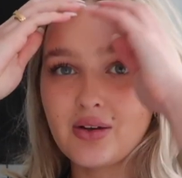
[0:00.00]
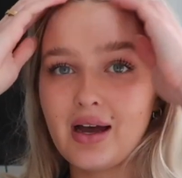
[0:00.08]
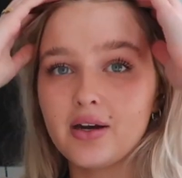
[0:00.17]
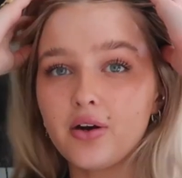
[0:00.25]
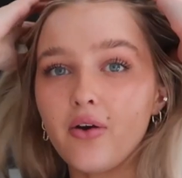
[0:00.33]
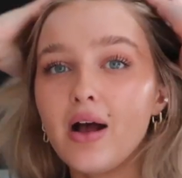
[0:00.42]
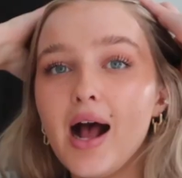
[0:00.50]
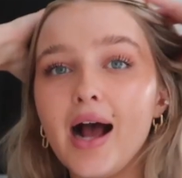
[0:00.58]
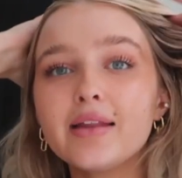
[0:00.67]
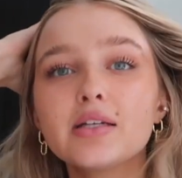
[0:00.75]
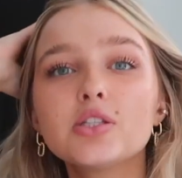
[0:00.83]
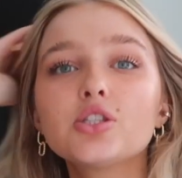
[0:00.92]
So I don't know,
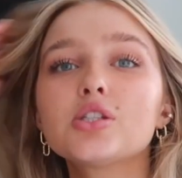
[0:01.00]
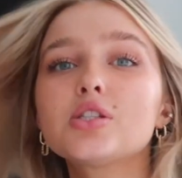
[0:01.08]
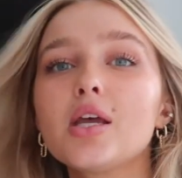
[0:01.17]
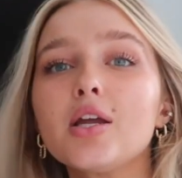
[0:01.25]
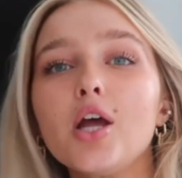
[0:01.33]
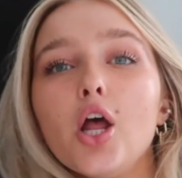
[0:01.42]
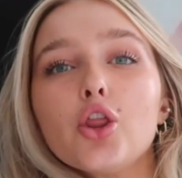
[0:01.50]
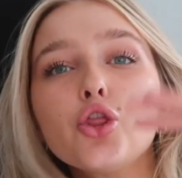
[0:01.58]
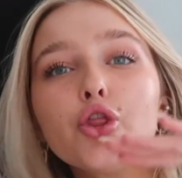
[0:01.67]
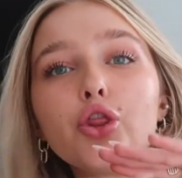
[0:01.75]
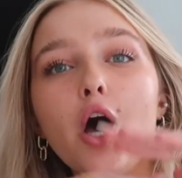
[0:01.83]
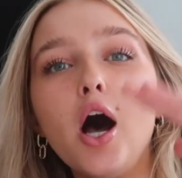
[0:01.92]
I think it's just like
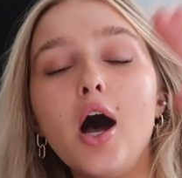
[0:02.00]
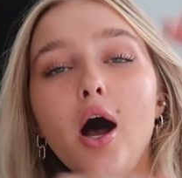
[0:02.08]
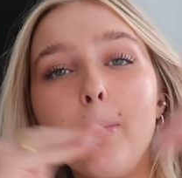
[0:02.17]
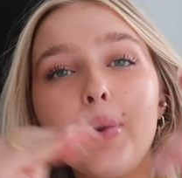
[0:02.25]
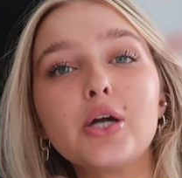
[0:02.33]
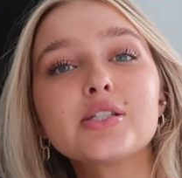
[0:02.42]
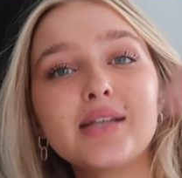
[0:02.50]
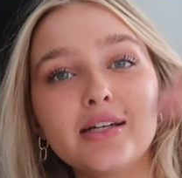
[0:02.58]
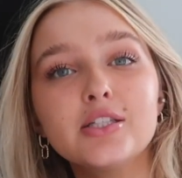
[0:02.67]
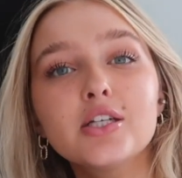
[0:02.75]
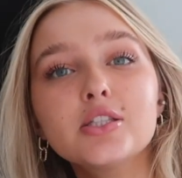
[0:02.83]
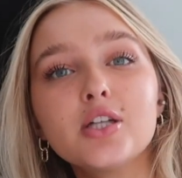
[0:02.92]
the
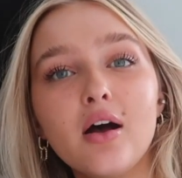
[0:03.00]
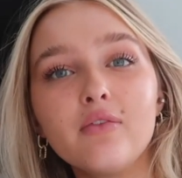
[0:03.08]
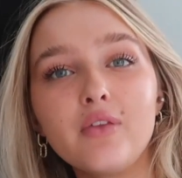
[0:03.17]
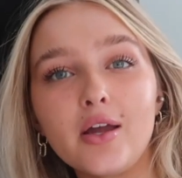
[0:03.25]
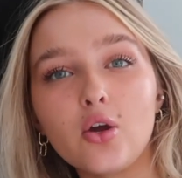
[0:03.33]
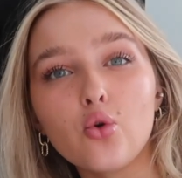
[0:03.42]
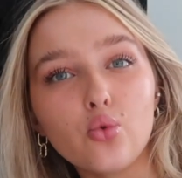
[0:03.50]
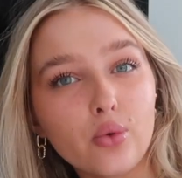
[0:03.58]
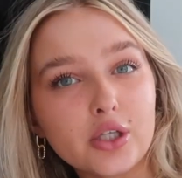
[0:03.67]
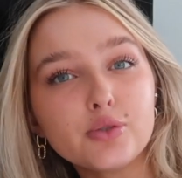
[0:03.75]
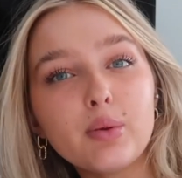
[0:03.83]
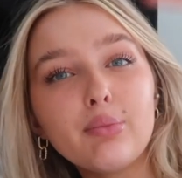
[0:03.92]
percentage of like
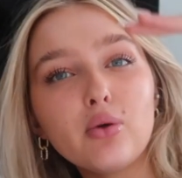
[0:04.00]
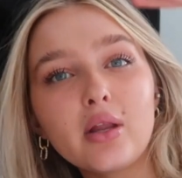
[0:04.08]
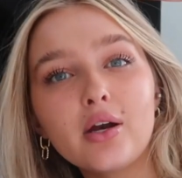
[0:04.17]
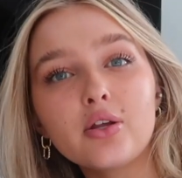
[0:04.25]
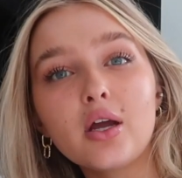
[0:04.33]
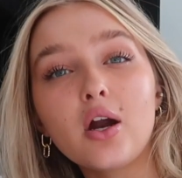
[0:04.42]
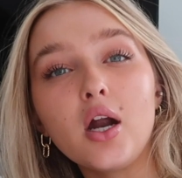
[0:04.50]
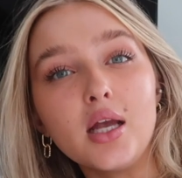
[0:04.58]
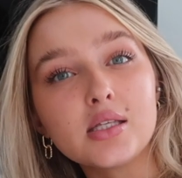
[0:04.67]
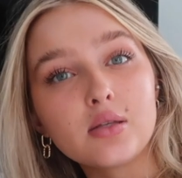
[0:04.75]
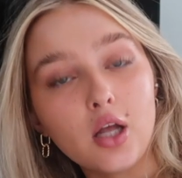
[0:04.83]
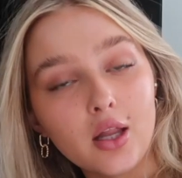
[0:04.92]
rich people that are there
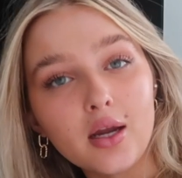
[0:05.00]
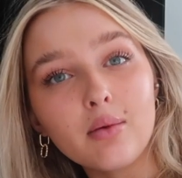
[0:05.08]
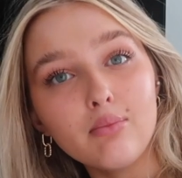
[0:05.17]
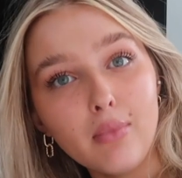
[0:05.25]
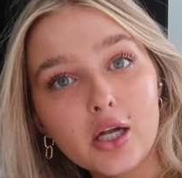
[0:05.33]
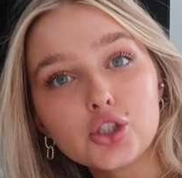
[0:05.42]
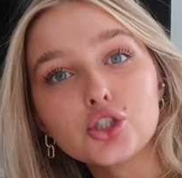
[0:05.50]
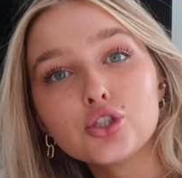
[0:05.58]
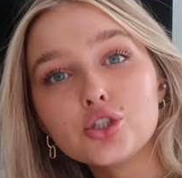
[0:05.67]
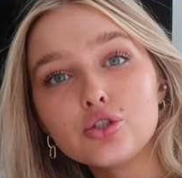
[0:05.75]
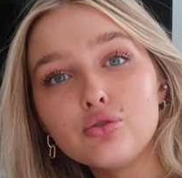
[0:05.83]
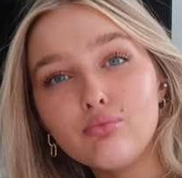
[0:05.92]
is like
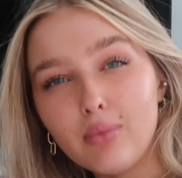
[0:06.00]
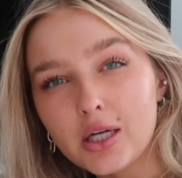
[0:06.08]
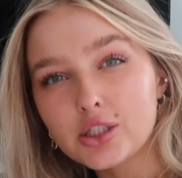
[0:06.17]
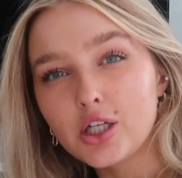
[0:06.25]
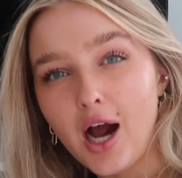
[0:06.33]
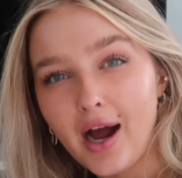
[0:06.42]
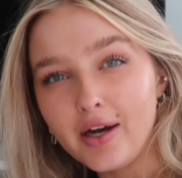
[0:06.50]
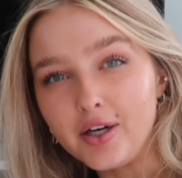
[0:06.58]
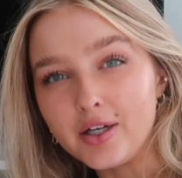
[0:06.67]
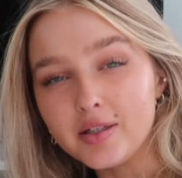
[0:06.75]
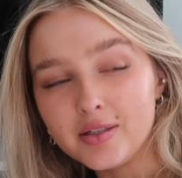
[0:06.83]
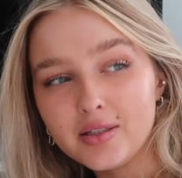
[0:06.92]
much
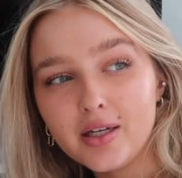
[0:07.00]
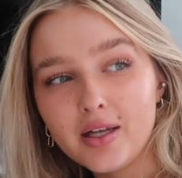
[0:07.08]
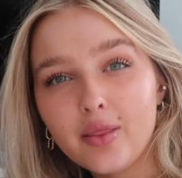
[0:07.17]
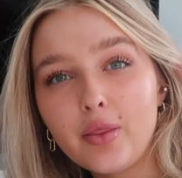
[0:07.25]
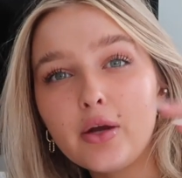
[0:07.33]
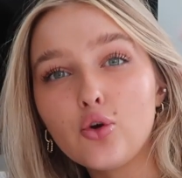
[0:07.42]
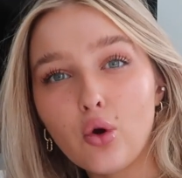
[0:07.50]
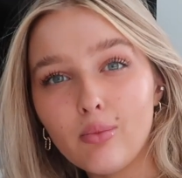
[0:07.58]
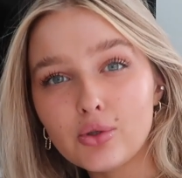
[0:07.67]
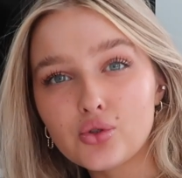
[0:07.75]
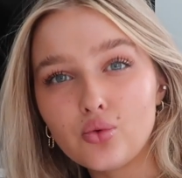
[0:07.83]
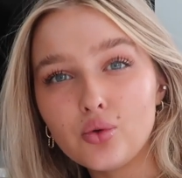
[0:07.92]
higher than
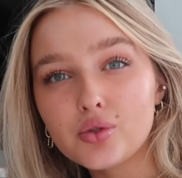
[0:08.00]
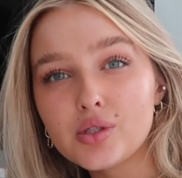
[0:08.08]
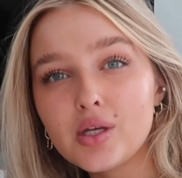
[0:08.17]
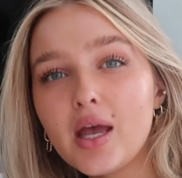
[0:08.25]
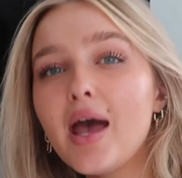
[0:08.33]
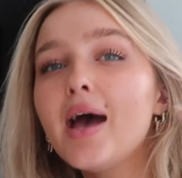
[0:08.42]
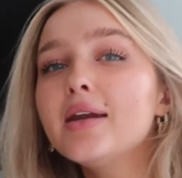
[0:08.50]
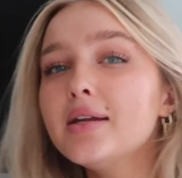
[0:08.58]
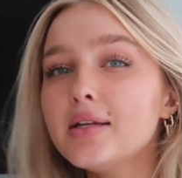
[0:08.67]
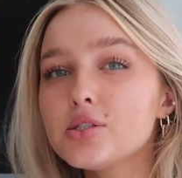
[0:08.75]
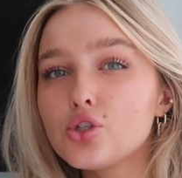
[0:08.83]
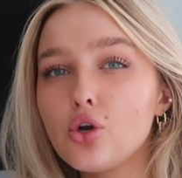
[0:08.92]
normal schools, and
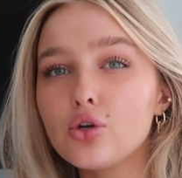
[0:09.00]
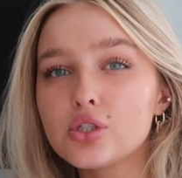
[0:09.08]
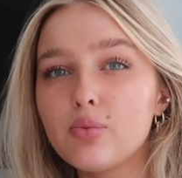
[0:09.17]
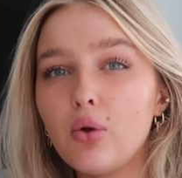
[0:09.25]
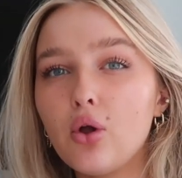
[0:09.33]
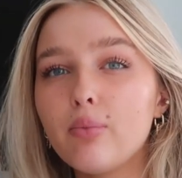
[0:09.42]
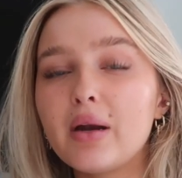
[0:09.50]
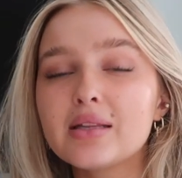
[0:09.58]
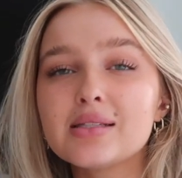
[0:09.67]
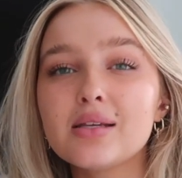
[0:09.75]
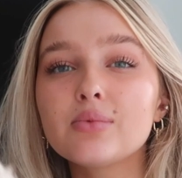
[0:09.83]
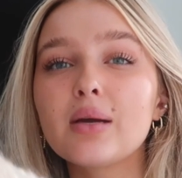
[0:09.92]
it is noticeable. But
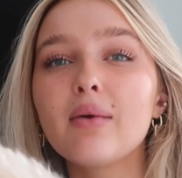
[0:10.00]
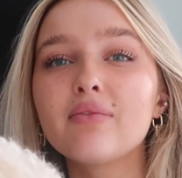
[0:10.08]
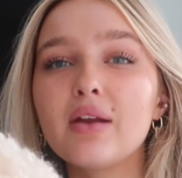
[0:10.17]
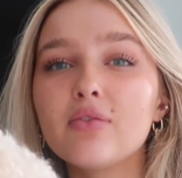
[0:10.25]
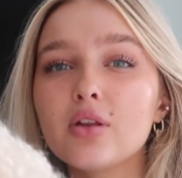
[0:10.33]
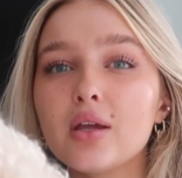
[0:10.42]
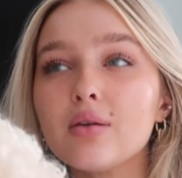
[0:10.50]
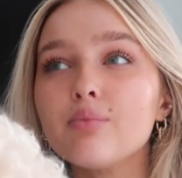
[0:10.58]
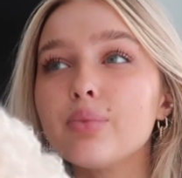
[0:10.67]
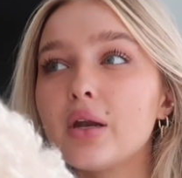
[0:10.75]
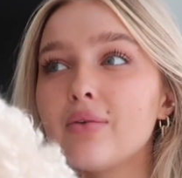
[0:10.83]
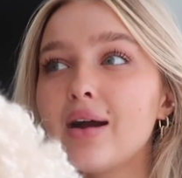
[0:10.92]
at the same time, I've never
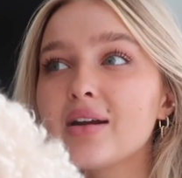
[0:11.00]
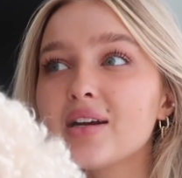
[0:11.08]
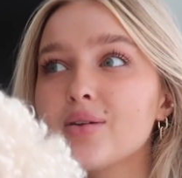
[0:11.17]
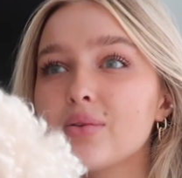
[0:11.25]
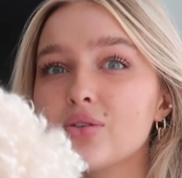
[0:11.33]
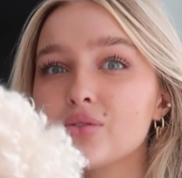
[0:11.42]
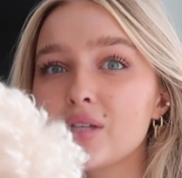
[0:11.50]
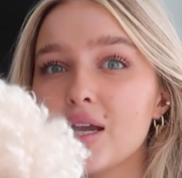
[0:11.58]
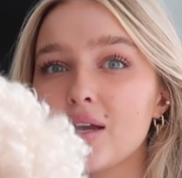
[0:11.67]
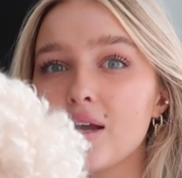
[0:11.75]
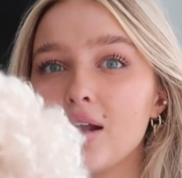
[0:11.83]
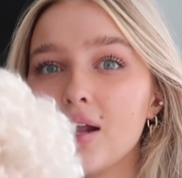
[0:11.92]
like been around anyone who's
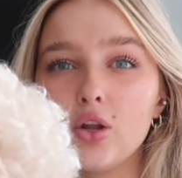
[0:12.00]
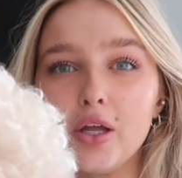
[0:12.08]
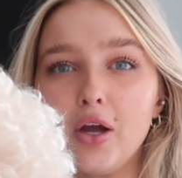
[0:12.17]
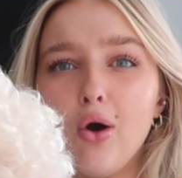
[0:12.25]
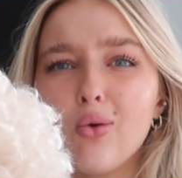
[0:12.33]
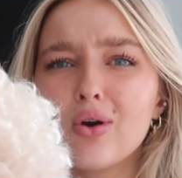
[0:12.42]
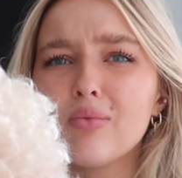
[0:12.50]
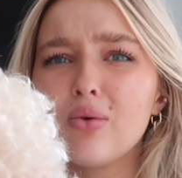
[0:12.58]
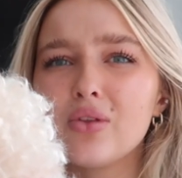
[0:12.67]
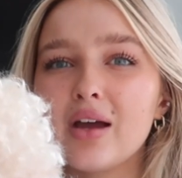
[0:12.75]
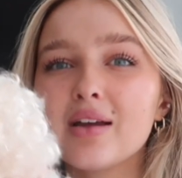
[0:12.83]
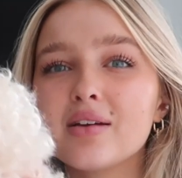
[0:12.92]
like a
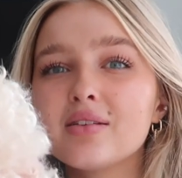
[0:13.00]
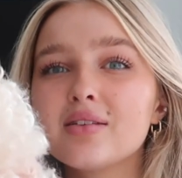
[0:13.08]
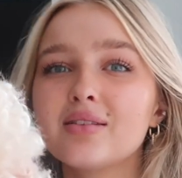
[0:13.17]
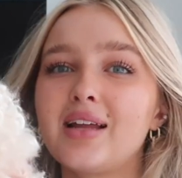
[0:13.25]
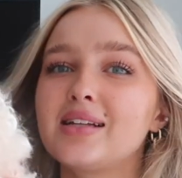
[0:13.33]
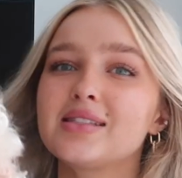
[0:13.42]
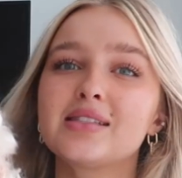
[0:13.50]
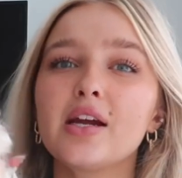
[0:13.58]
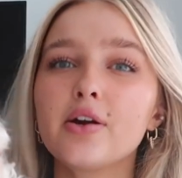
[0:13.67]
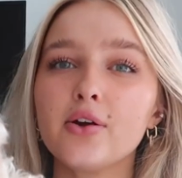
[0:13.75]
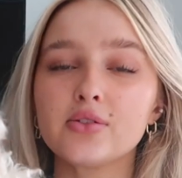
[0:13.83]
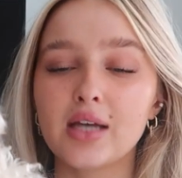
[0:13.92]
horrible, like that
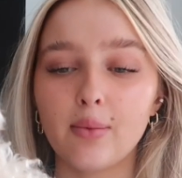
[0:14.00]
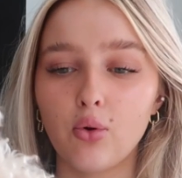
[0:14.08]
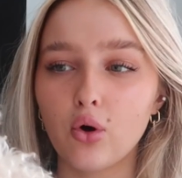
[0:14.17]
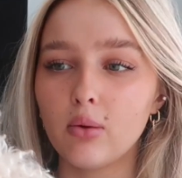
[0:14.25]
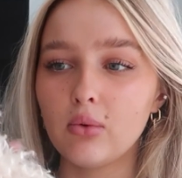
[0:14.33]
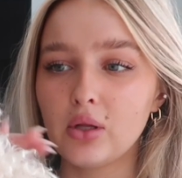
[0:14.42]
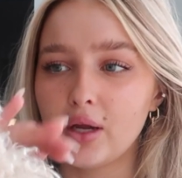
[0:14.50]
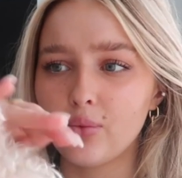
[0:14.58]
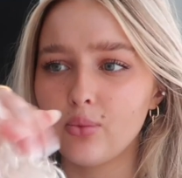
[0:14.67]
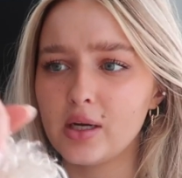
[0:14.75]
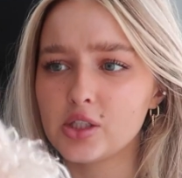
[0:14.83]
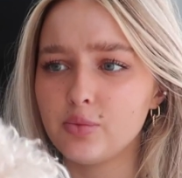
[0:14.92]
stereotype horrible like
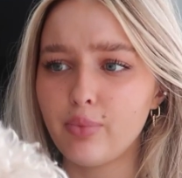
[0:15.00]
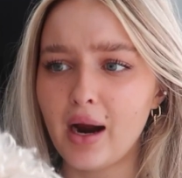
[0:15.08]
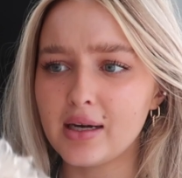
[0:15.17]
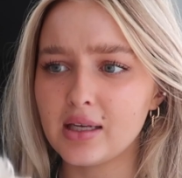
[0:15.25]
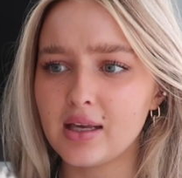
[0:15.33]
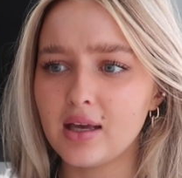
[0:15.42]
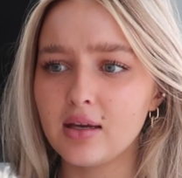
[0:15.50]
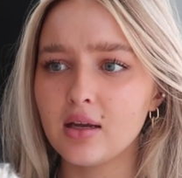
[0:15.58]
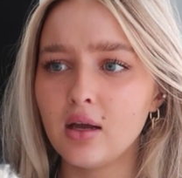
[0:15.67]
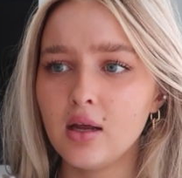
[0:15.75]
rich bratty kid.